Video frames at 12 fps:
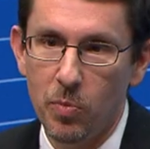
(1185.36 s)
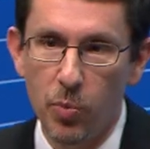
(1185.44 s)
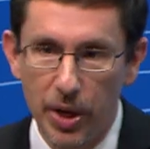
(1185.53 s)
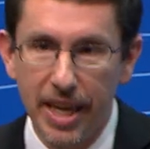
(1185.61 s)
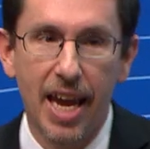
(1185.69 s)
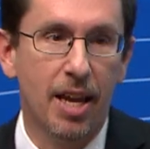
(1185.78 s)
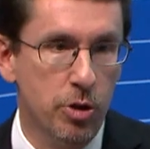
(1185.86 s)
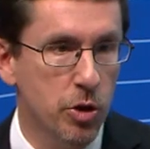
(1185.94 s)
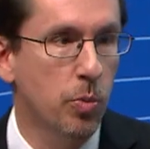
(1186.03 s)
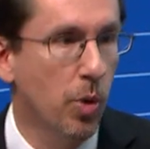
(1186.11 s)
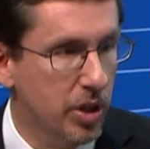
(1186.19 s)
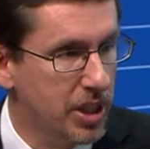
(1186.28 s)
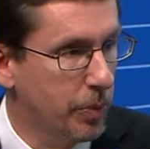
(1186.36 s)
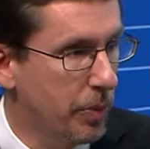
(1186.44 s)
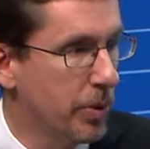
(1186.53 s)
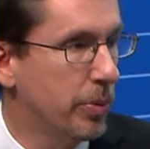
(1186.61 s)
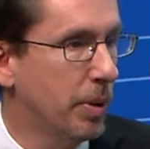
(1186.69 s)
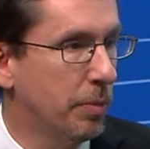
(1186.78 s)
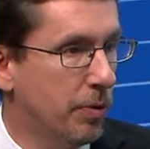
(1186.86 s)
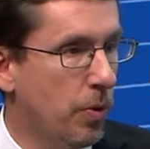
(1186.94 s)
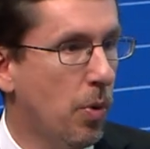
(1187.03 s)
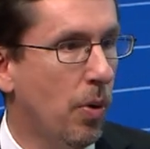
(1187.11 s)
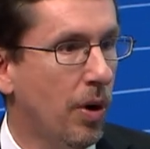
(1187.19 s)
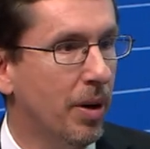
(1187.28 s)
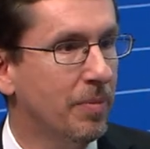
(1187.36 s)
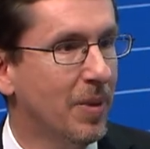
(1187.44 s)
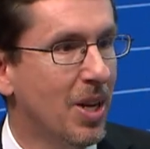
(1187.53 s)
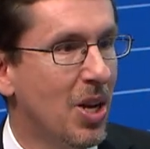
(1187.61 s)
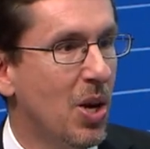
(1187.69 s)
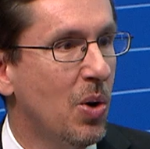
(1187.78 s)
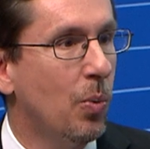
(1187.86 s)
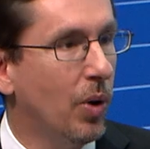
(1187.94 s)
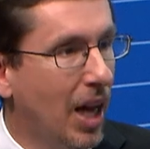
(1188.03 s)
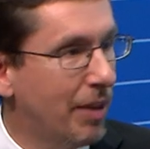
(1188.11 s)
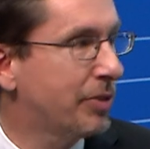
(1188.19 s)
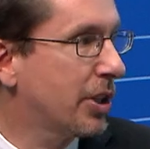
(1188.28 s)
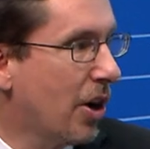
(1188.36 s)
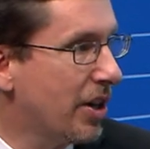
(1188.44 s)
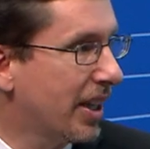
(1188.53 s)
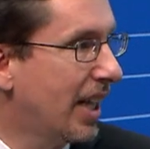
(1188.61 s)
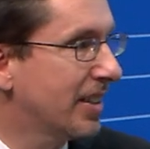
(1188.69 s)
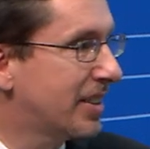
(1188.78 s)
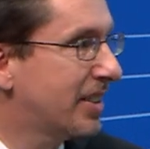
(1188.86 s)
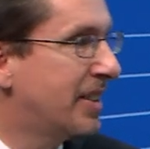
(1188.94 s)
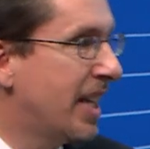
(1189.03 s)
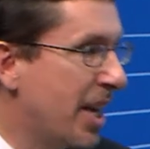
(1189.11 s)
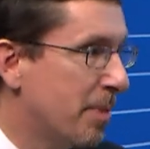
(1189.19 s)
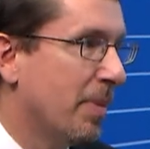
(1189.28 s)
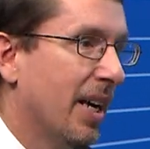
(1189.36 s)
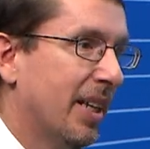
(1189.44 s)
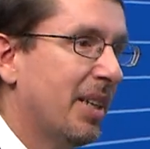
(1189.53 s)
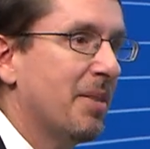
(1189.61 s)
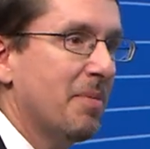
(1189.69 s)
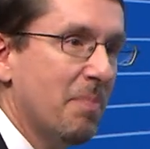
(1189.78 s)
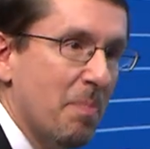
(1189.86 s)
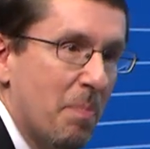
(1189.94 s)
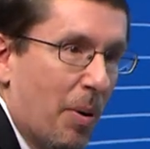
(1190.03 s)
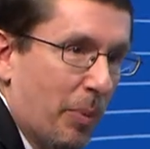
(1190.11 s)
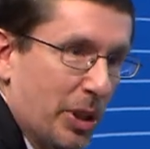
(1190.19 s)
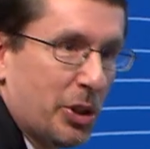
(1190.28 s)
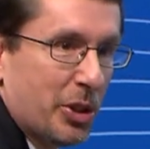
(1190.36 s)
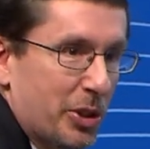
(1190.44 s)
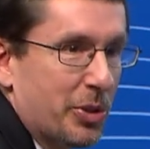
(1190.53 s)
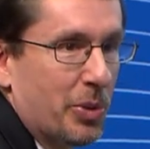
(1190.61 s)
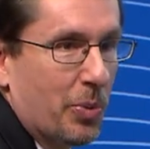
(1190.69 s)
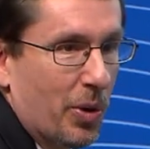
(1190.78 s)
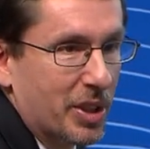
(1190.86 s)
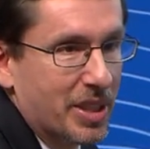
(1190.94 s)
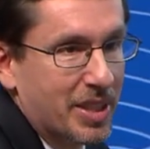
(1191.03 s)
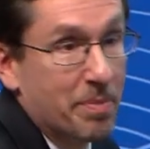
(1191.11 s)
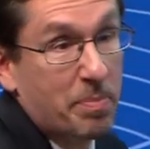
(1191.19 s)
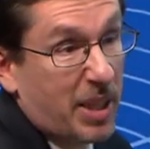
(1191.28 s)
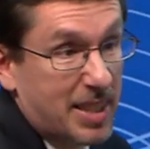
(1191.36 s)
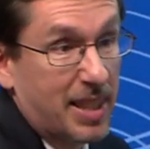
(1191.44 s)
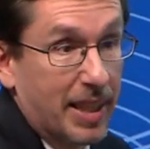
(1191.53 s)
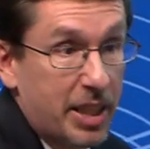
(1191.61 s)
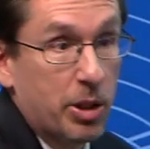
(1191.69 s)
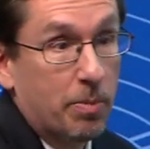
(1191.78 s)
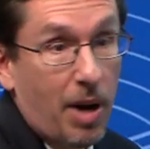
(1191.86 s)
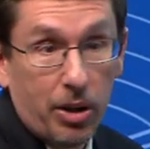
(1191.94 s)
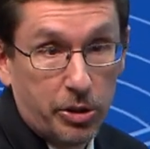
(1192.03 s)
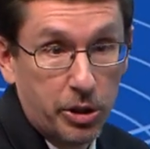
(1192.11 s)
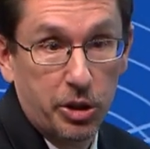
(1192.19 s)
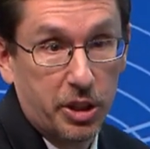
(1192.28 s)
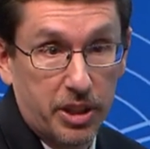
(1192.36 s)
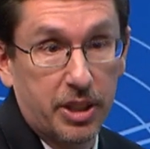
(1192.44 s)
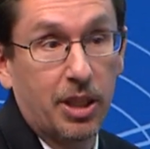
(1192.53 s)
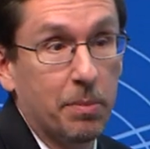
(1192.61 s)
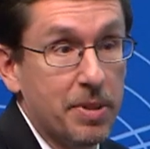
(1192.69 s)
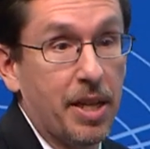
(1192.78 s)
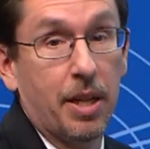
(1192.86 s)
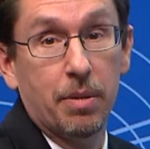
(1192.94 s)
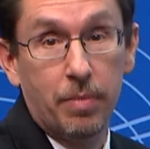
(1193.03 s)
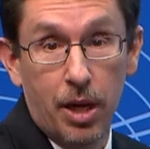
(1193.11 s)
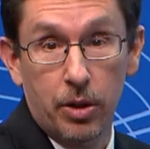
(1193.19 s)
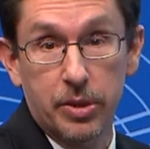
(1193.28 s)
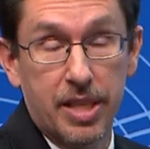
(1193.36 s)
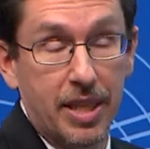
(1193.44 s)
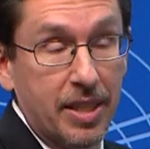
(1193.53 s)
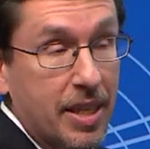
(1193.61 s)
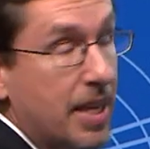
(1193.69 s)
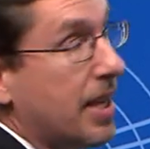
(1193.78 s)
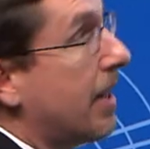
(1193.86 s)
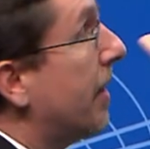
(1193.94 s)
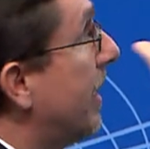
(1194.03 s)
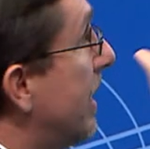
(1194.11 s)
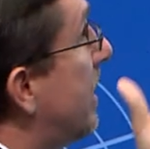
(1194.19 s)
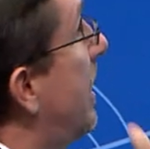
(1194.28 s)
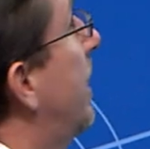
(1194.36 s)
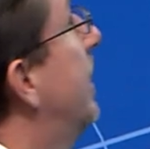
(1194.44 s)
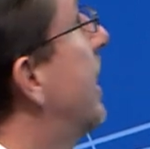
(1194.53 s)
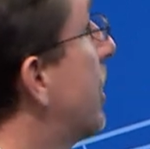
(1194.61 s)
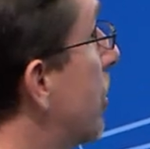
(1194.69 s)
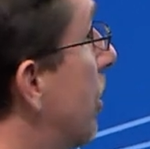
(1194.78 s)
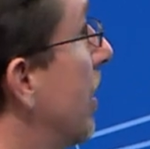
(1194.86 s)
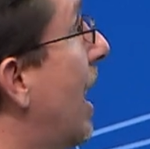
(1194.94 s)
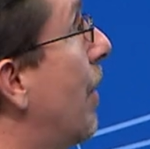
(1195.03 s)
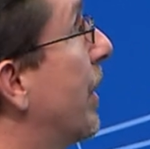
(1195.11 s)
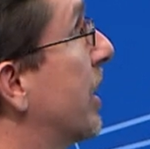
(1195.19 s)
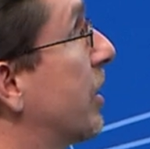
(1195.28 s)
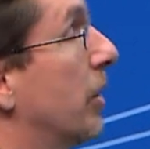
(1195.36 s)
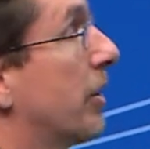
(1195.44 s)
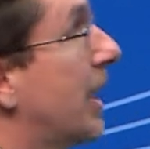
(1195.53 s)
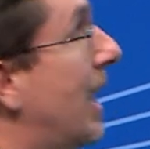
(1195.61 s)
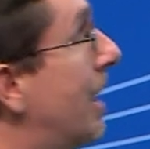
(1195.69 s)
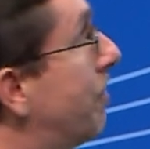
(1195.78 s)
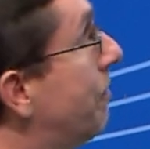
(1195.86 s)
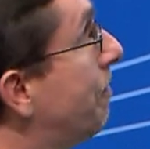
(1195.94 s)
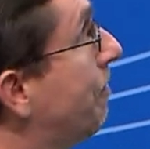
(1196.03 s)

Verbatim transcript: we can't do worse than we were doing before. We'll have to guard against data mining, but we shouldn't do worse because linear models are just a subset of the models that these techniques are allowing us to look at.